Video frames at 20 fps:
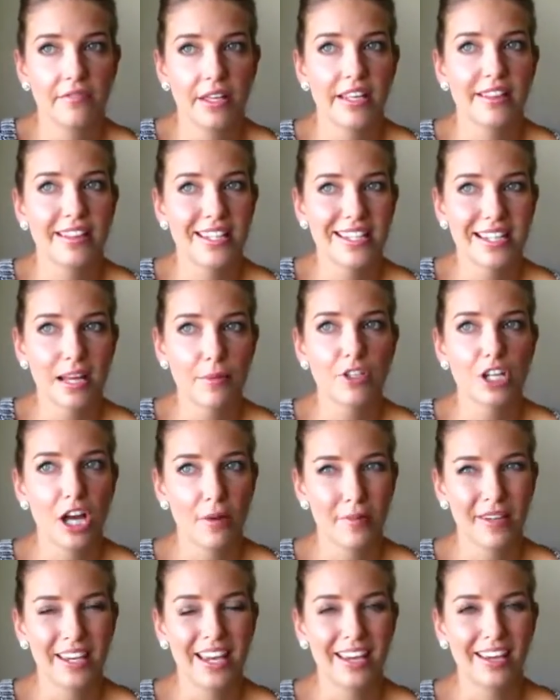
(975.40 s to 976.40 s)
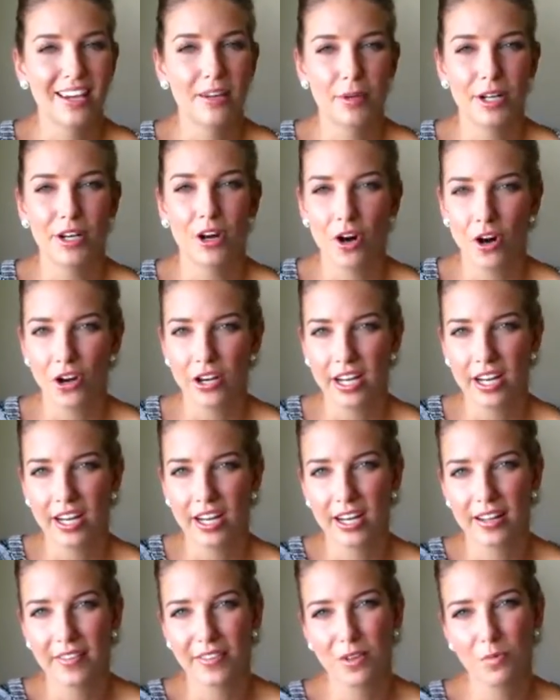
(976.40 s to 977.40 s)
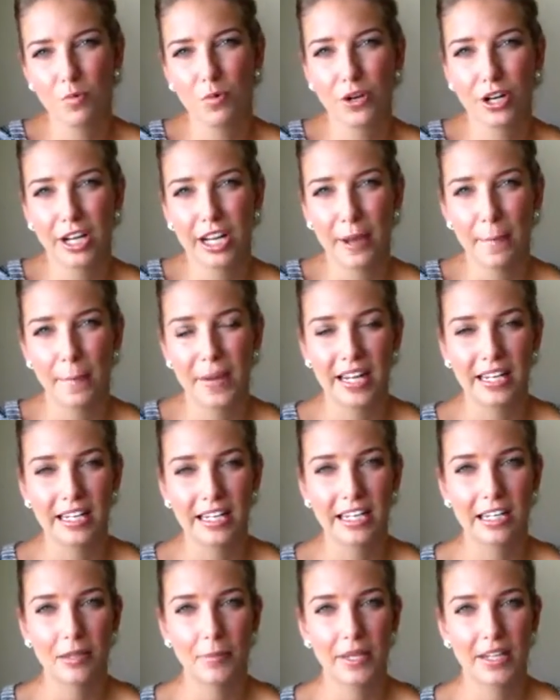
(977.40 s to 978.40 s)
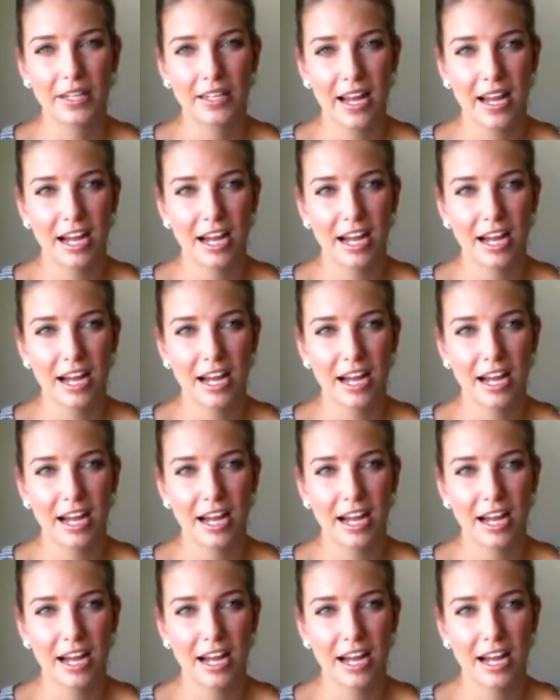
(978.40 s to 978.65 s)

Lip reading: In the summertime it can get a bit hot. The water can be a little bit